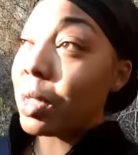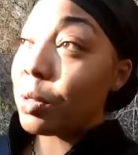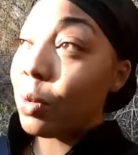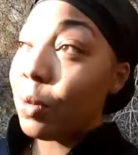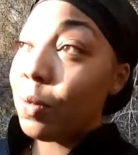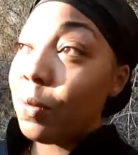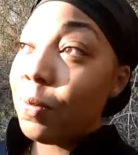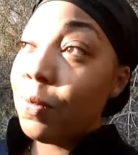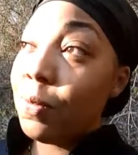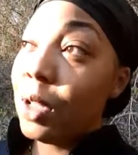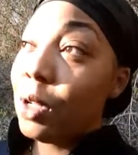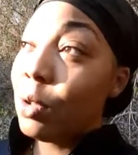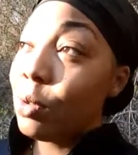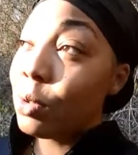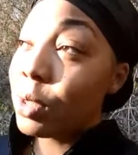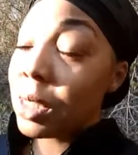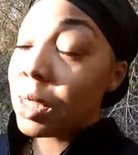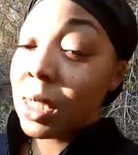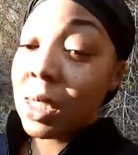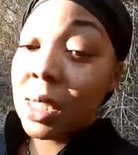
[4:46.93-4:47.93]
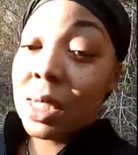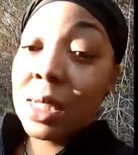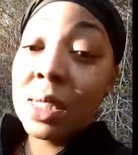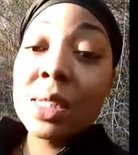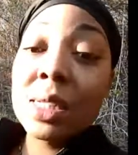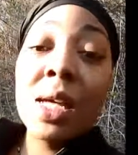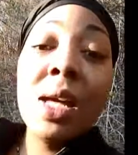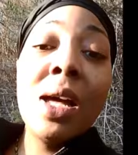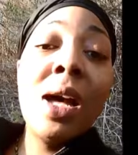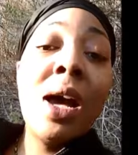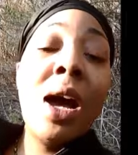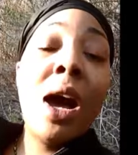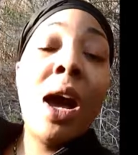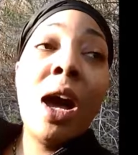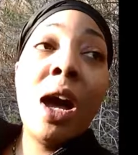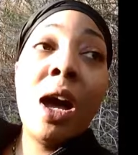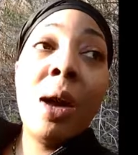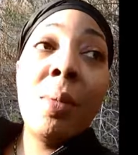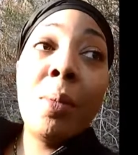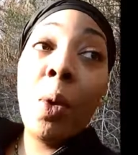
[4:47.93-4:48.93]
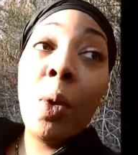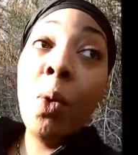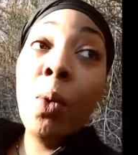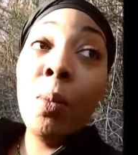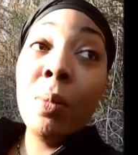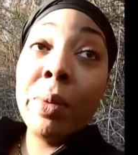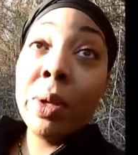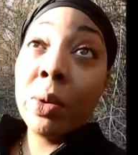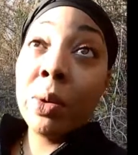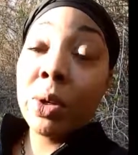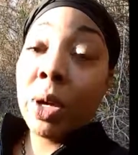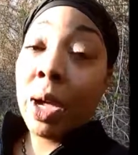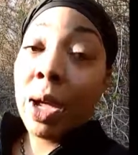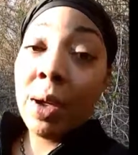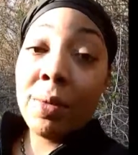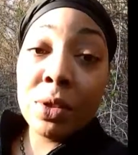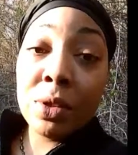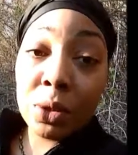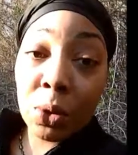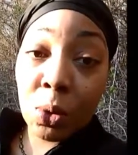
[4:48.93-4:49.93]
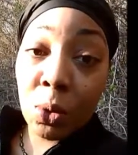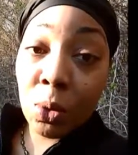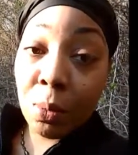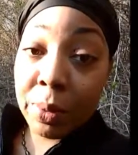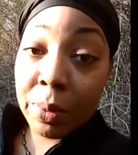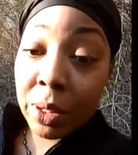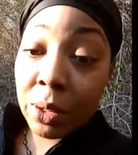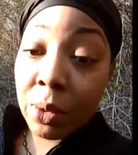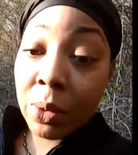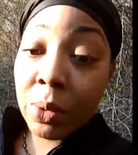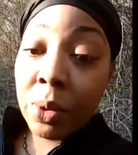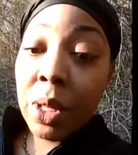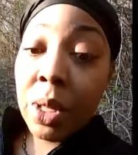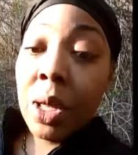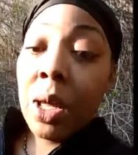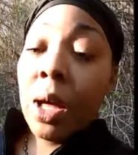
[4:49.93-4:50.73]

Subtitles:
So fennel seeds, oatmeal, your average oatmeal,